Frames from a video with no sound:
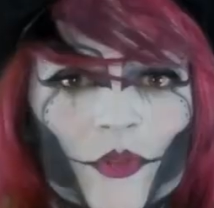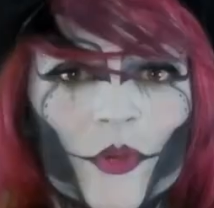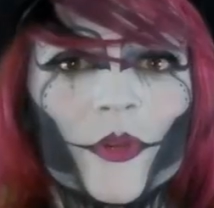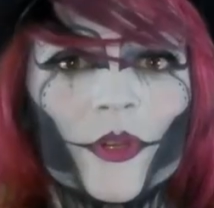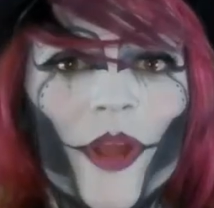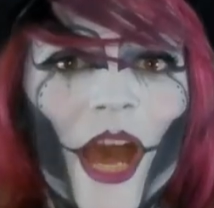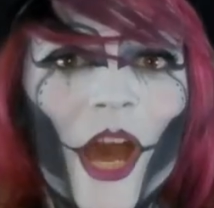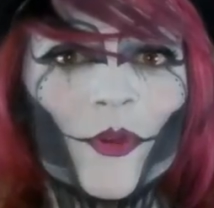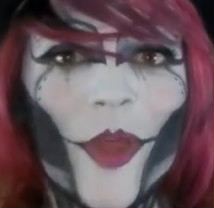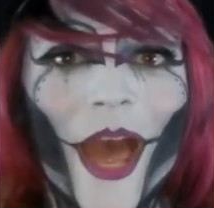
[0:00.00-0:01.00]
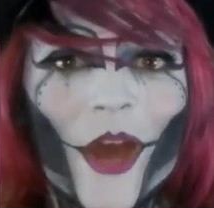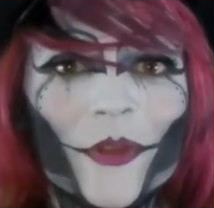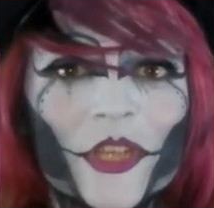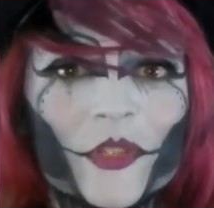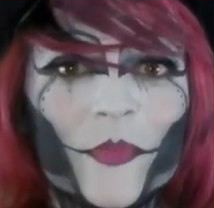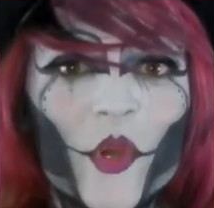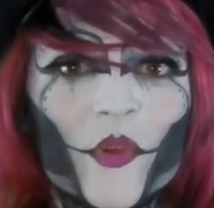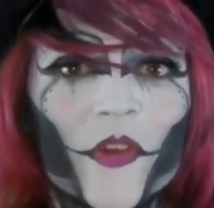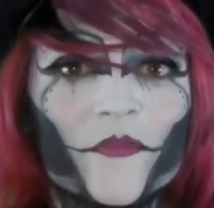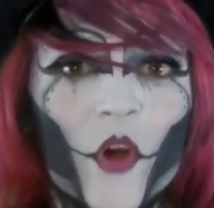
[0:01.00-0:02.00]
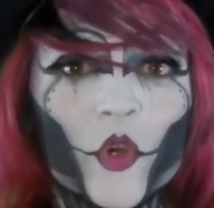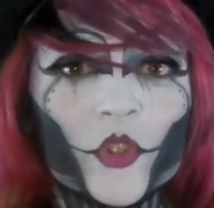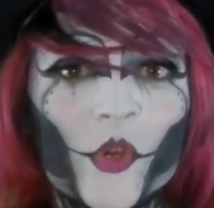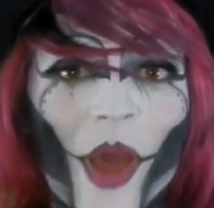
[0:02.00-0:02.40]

Tucson Wild Wild West Con where we were talking, and